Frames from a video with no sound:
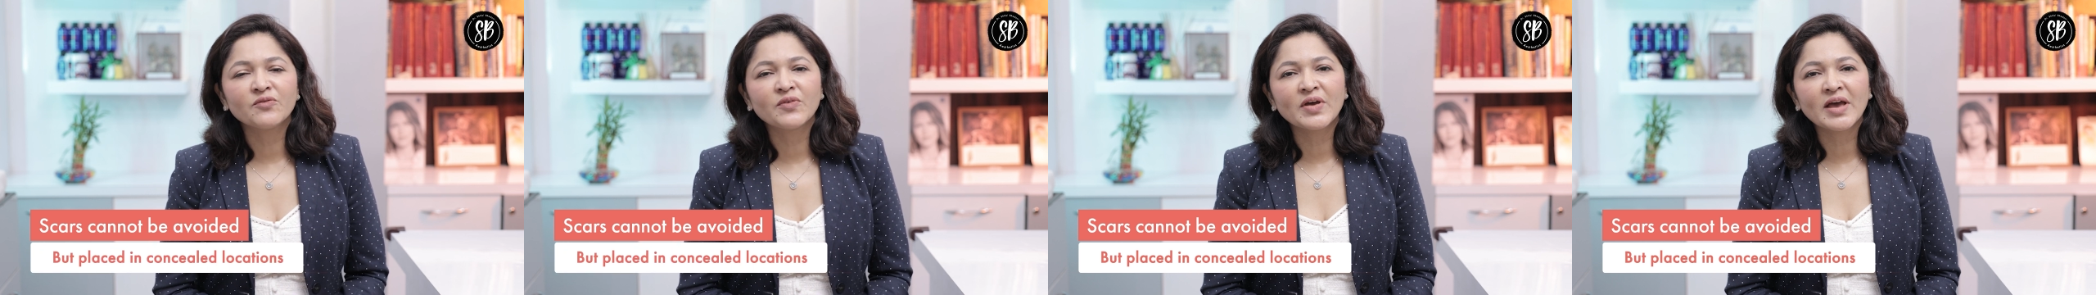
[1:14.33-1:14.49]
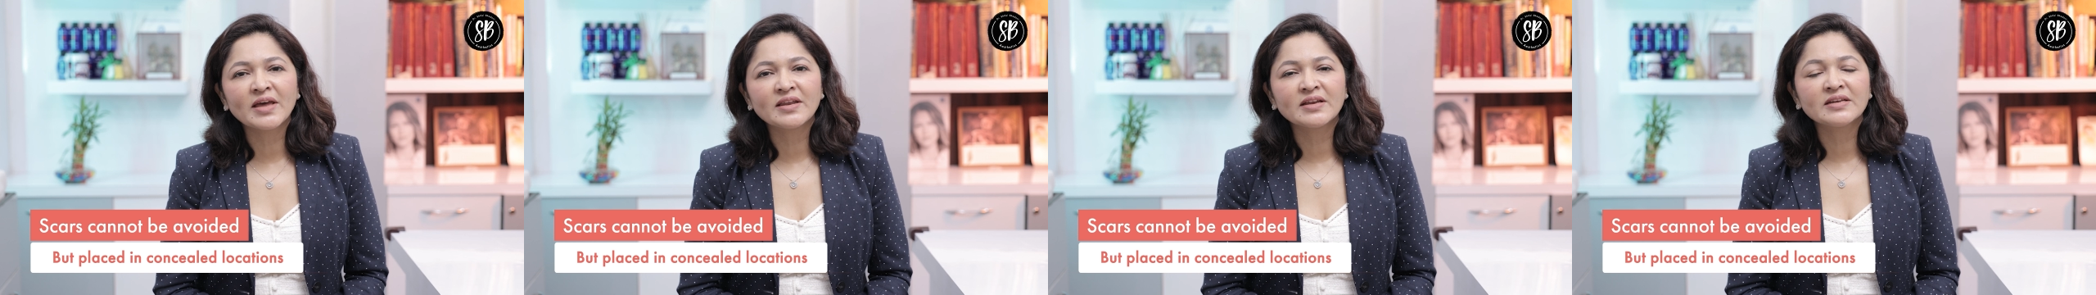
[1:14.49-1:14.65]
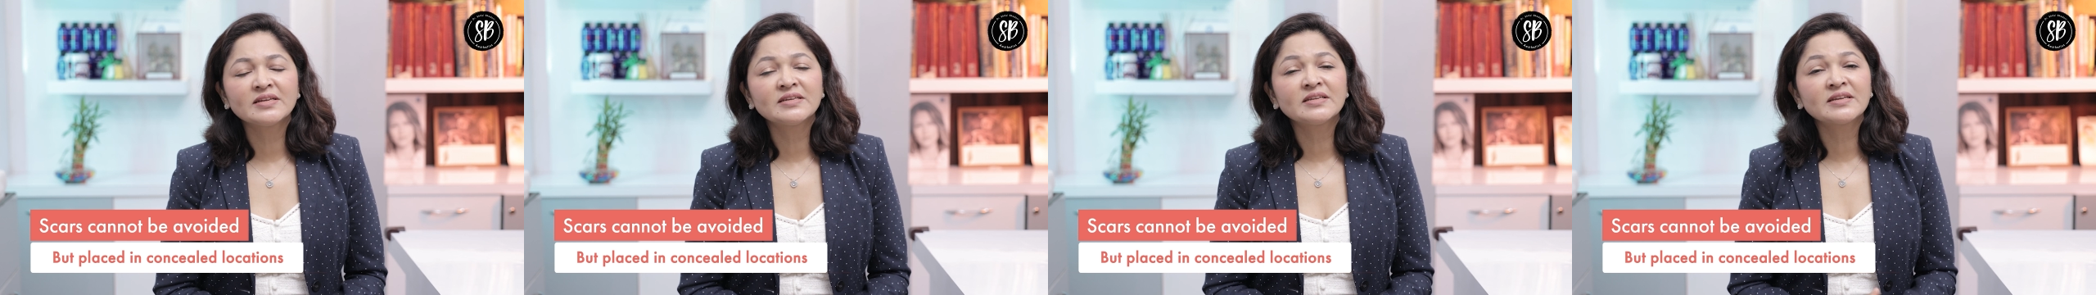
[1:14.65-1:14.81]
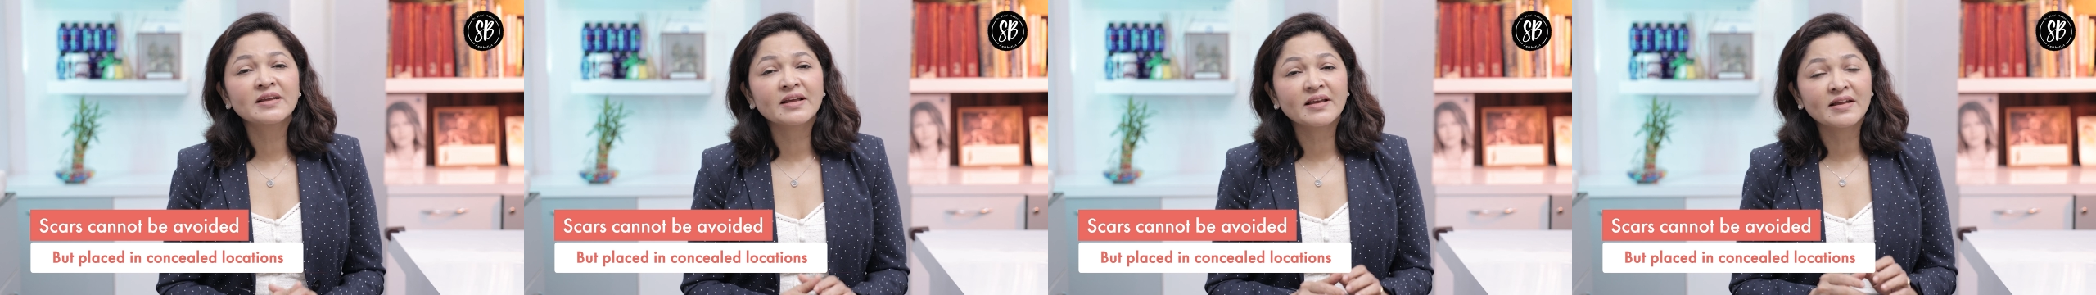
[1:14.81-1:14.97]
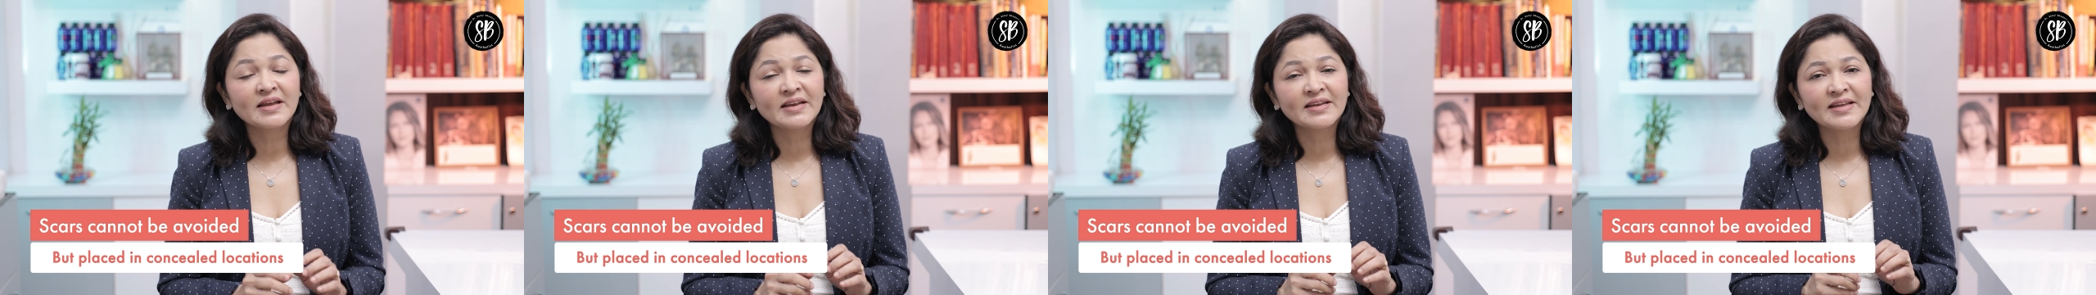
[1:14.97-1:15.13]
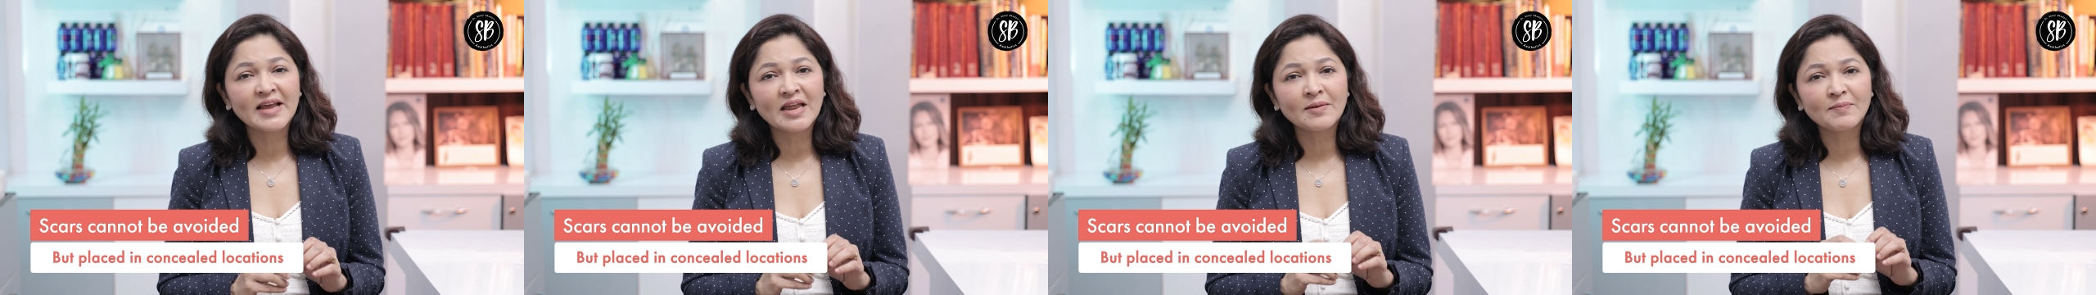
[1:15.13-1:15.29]
where
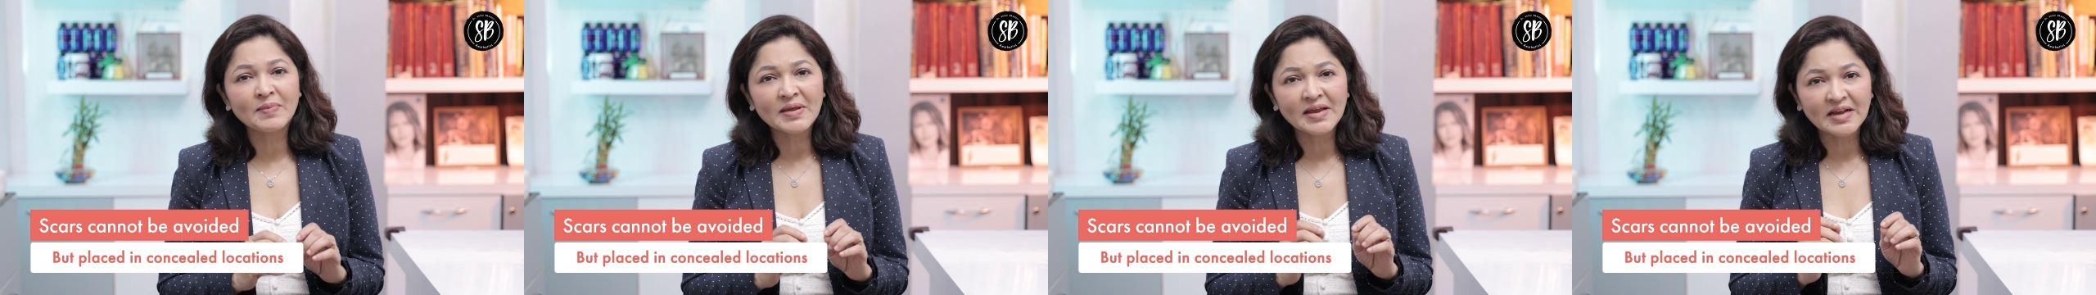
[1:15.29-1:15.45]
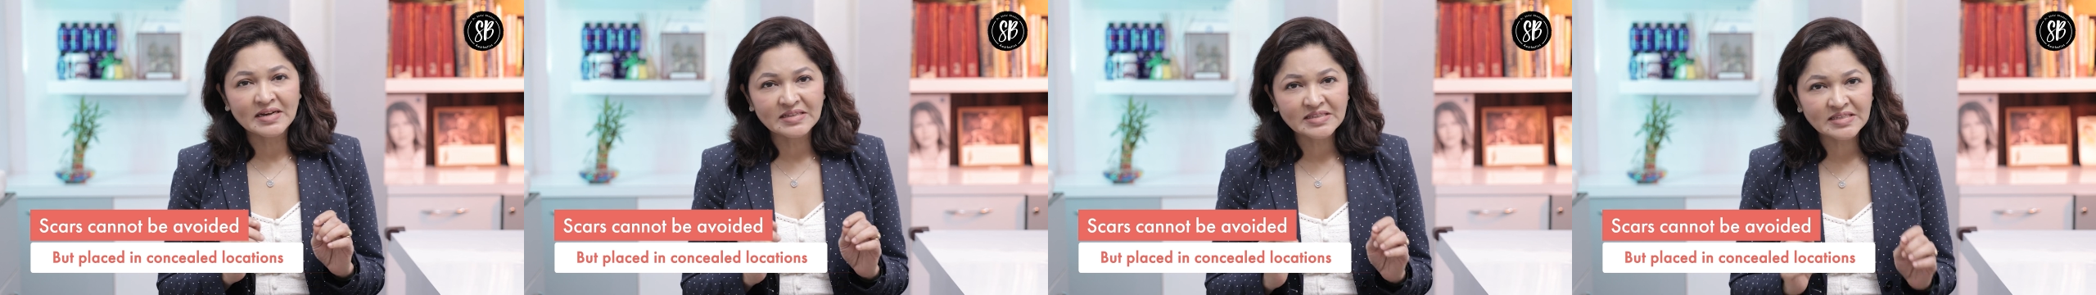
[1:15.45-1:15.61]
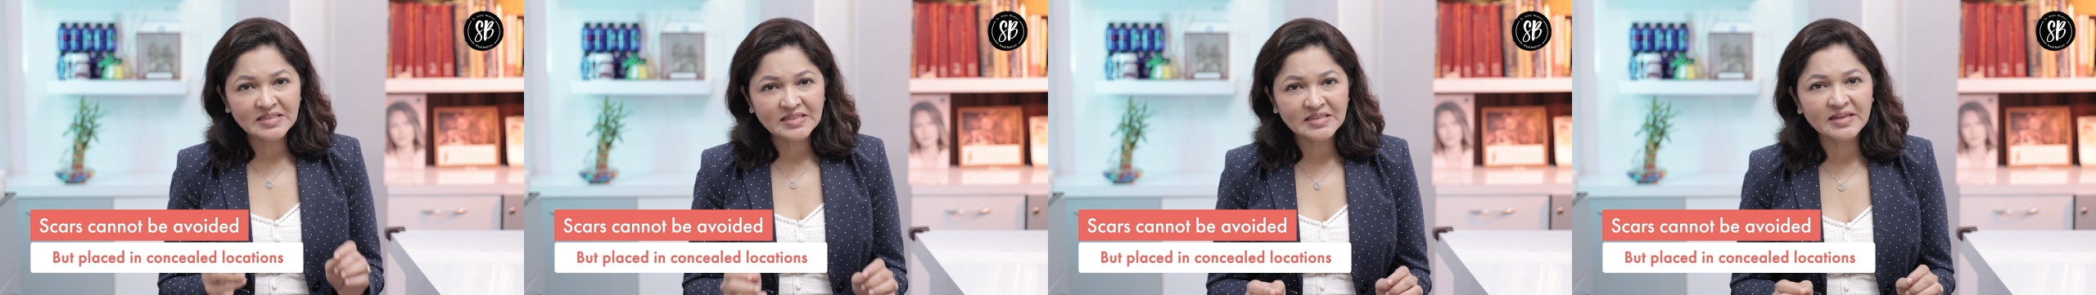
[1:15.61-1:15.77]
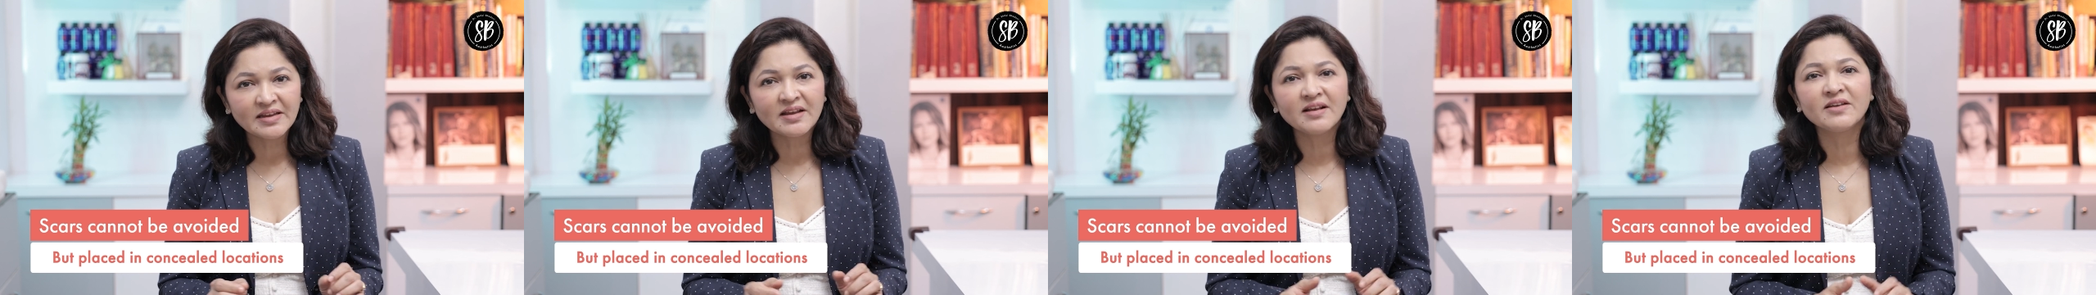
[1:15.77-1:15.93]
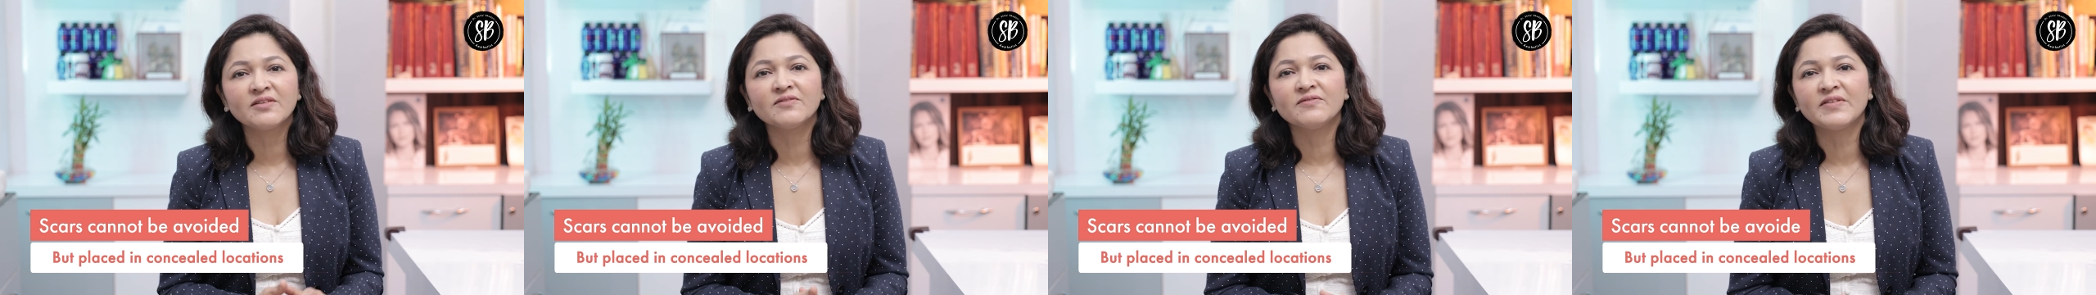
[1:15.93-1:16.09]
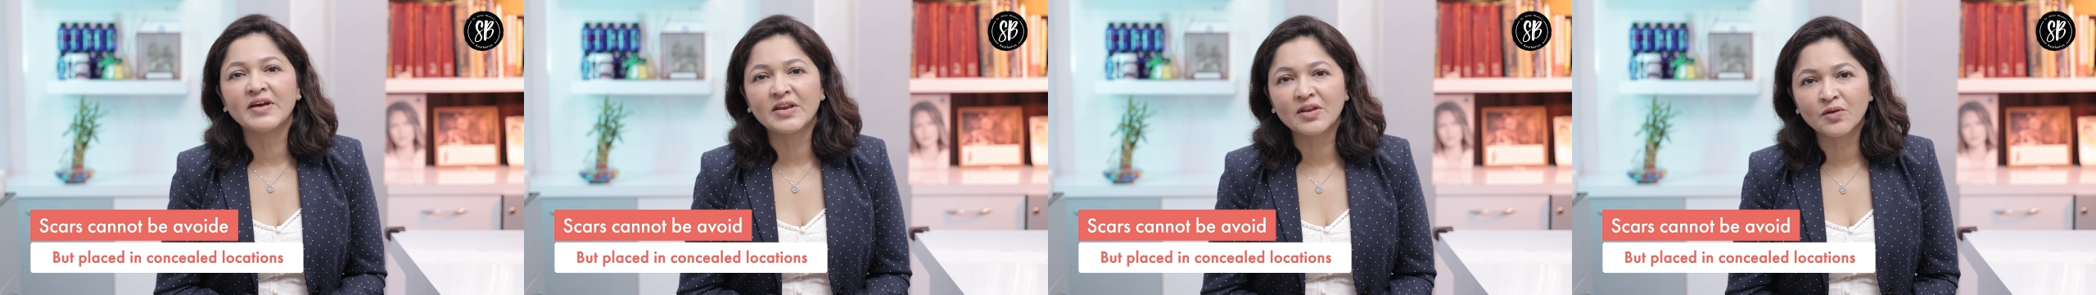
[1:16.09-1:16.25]
it can be
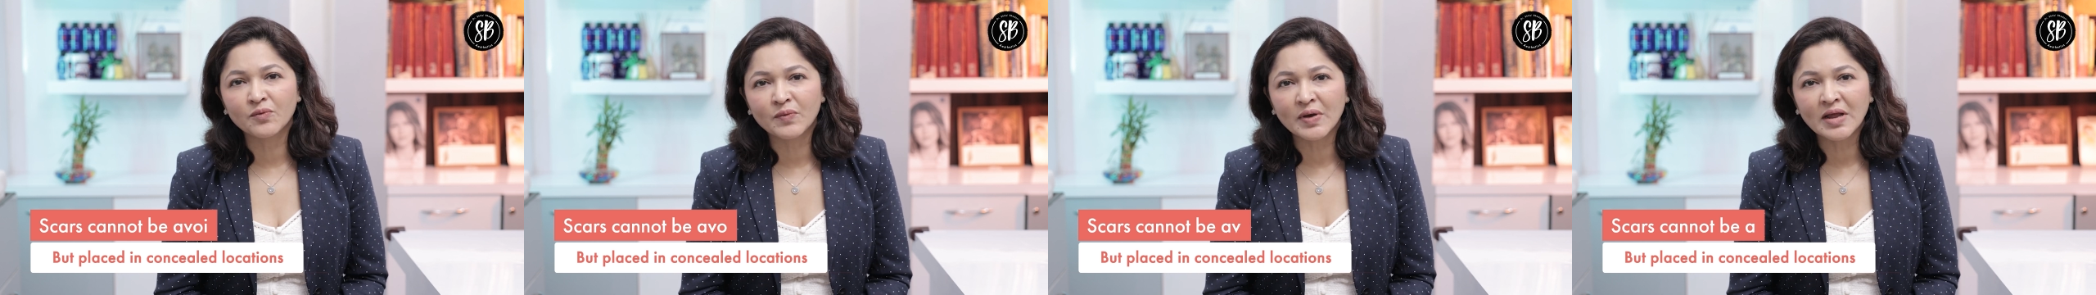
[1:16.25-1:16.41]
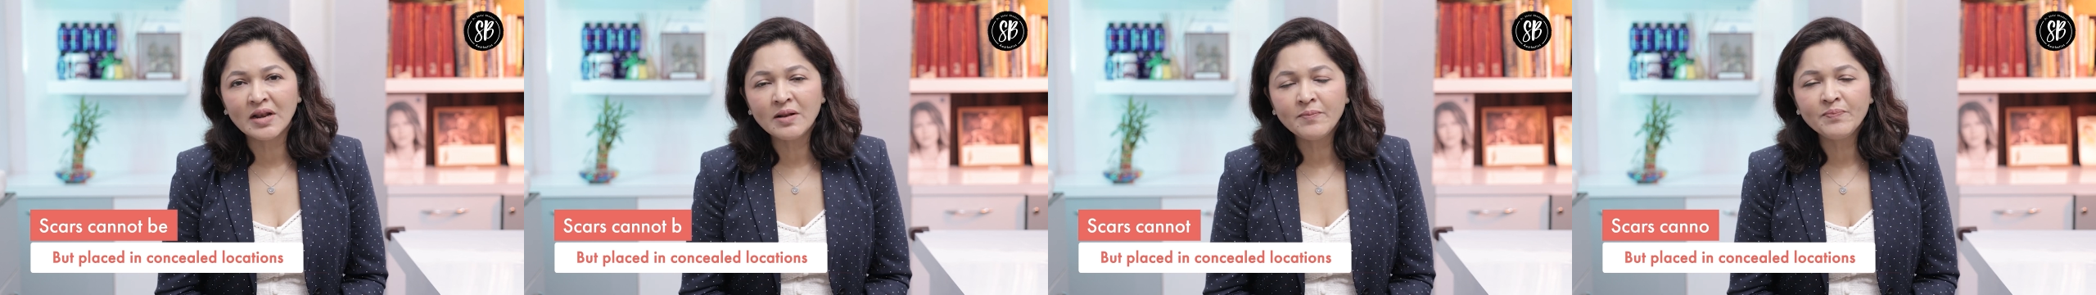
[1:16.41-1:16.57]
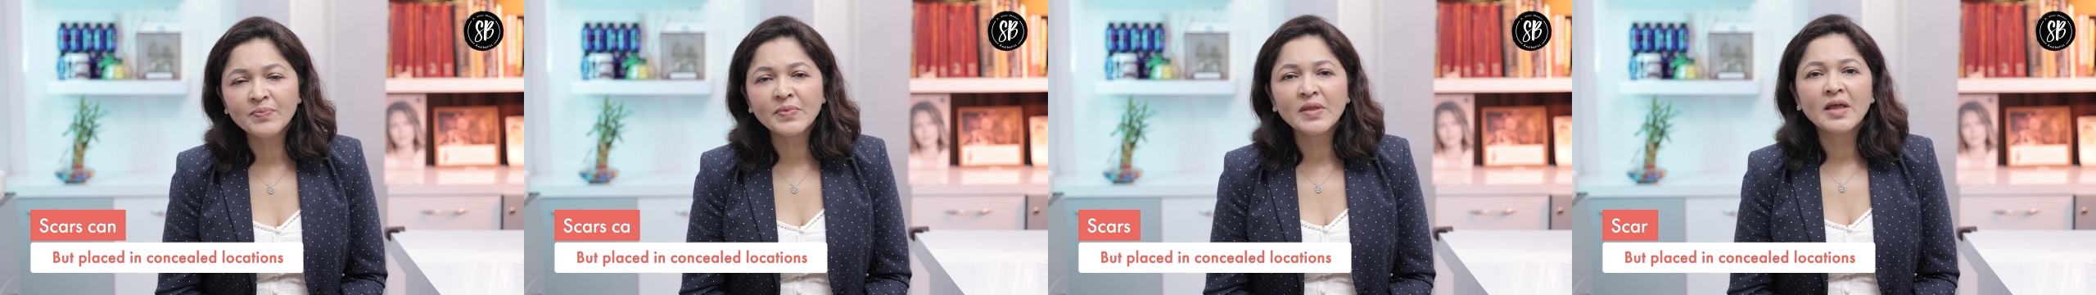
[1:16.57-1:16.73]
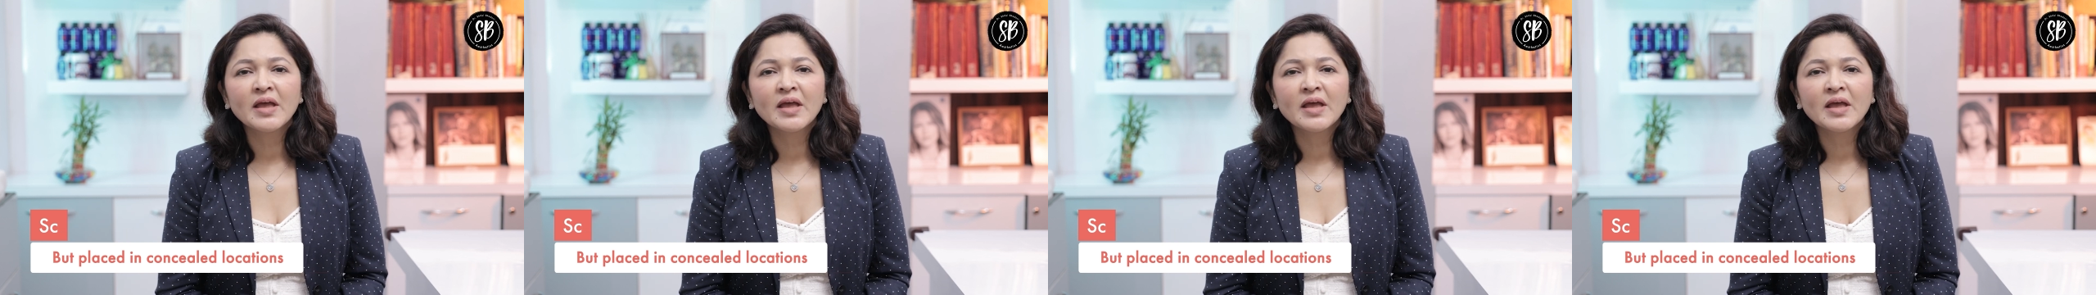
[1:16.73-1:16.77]
concealed very well,